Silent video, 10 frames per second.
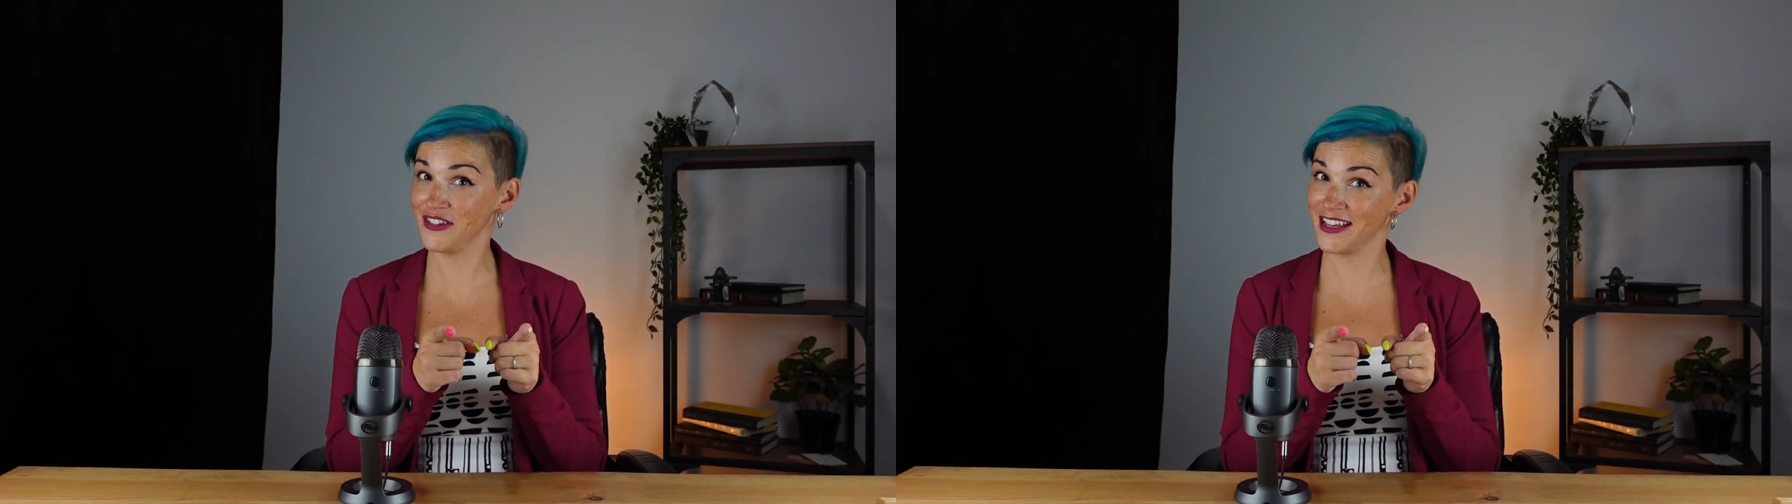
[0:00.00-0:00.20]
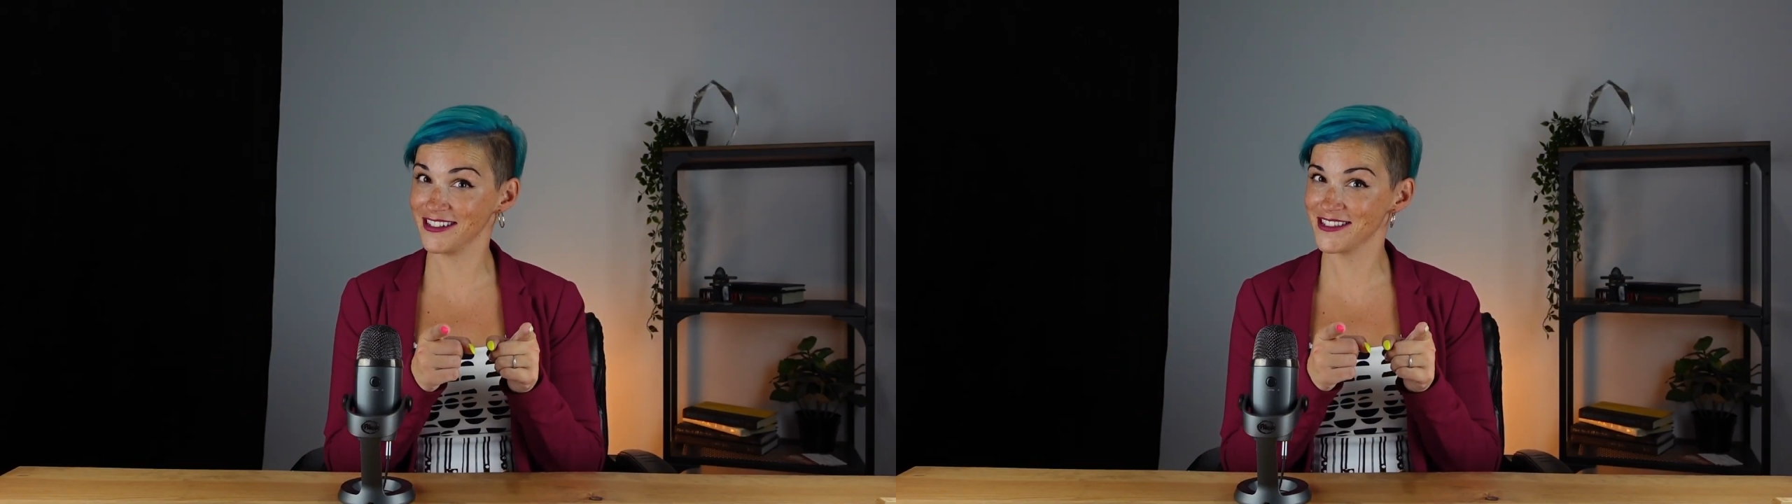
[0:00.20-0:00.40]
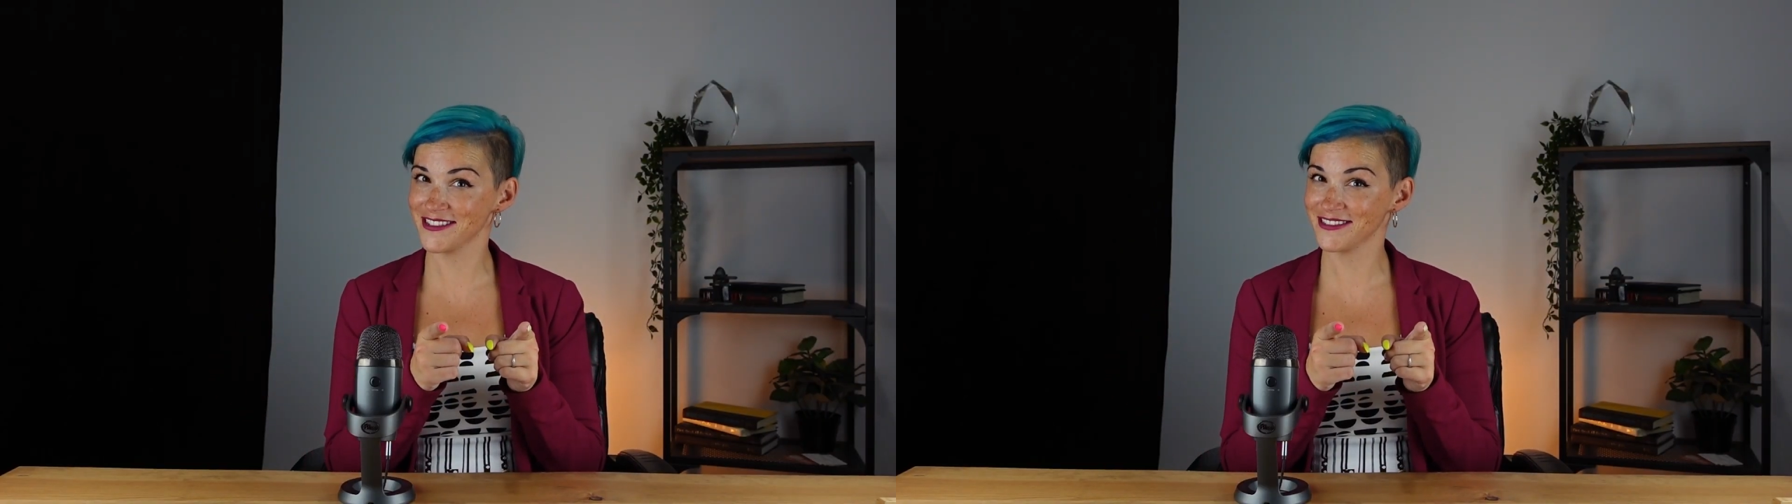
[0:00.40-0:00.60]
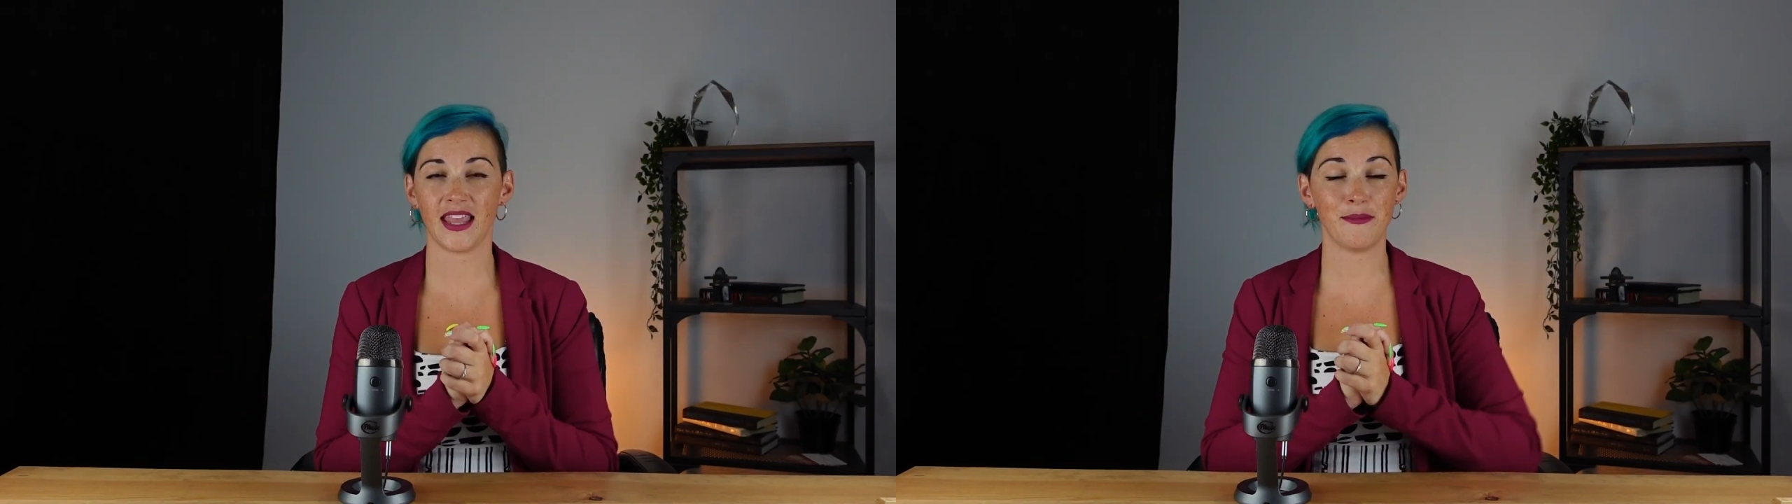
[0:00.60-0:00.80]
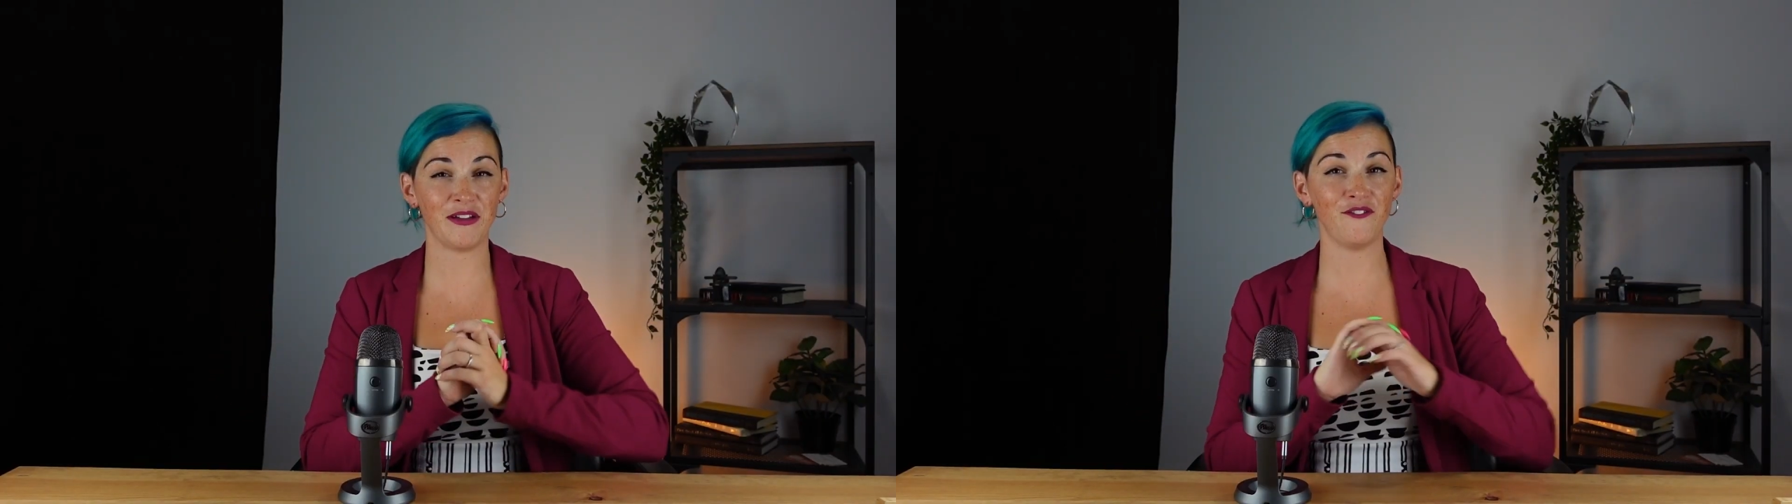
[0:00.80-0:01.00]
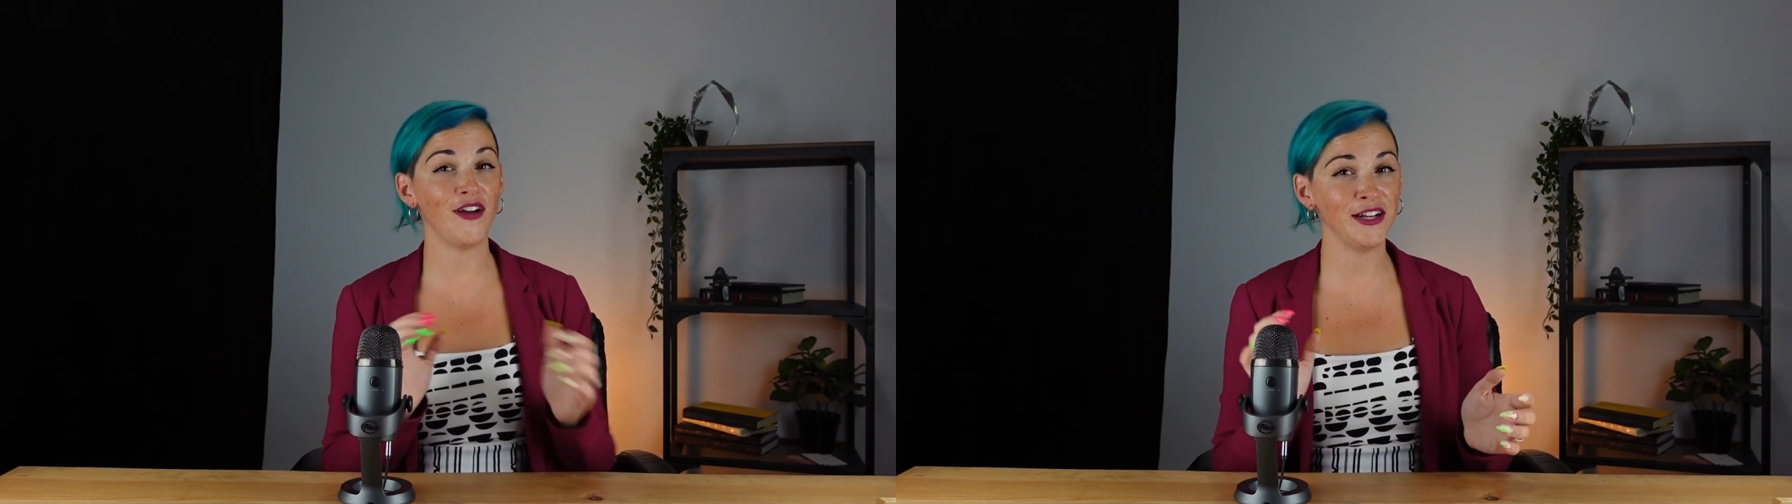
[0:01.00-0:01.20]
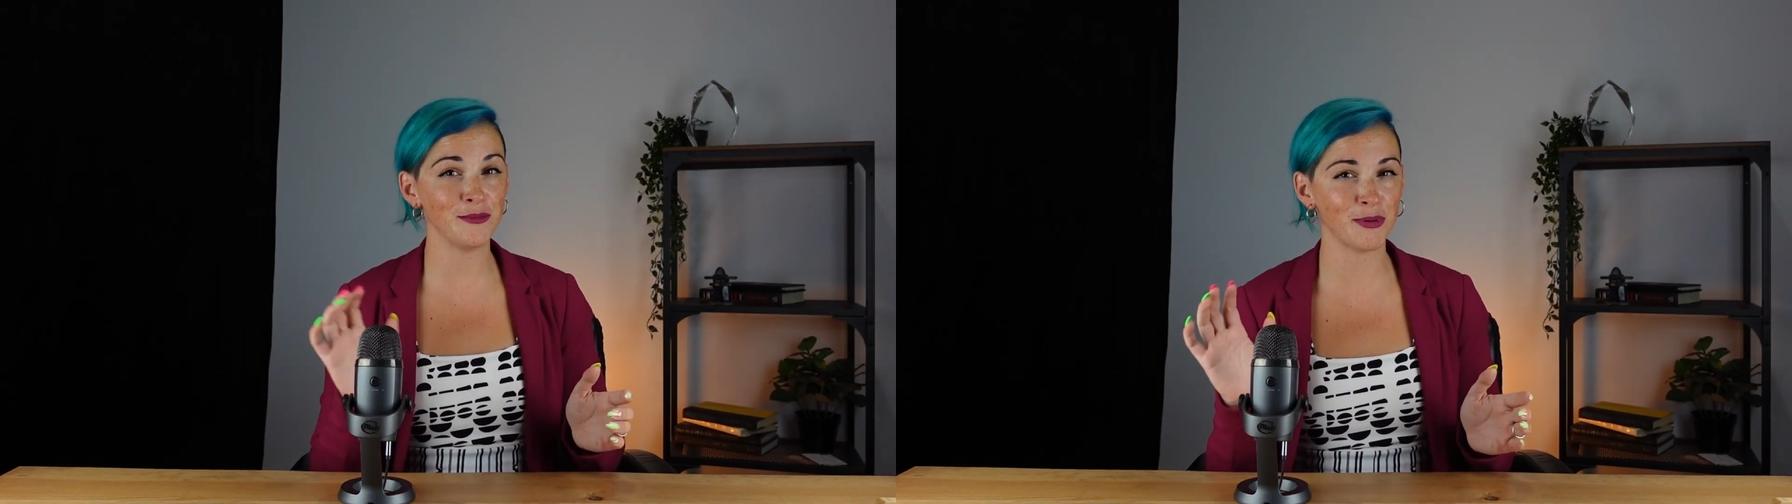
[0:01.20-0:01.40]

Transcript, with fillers: kids. And my final